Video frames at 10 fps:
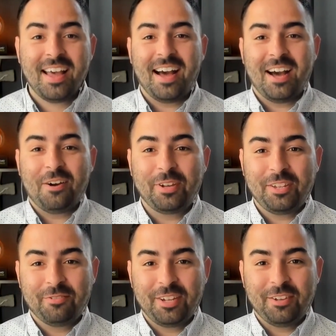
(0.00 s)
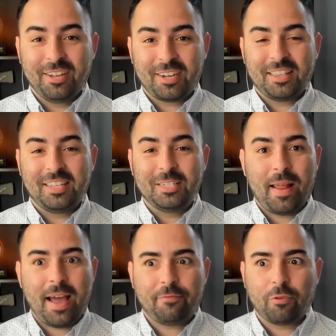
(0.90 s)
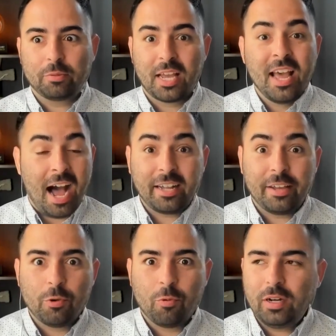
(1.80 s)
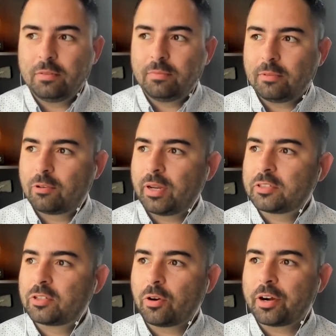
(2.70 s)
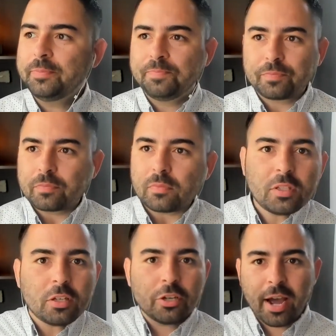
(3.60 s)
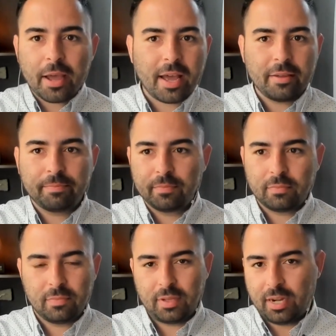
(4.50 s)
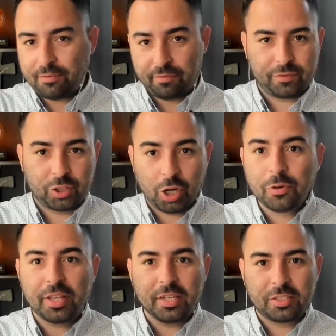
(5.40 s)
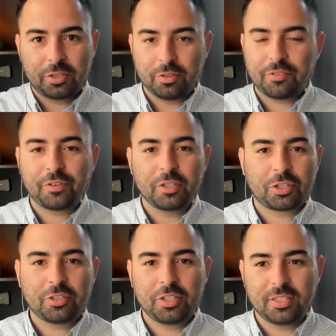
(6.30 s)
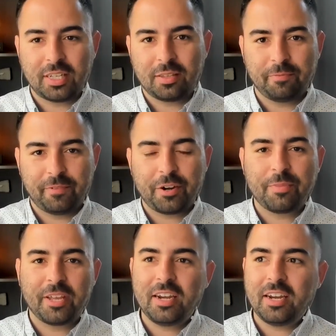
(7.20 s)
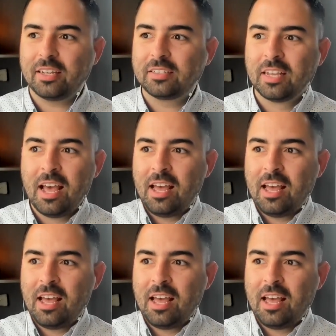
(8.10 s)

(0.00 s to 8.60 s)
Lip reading: When you look on these platforms. I'll give you one quick story. I've shown this to different churches at the very beginning is,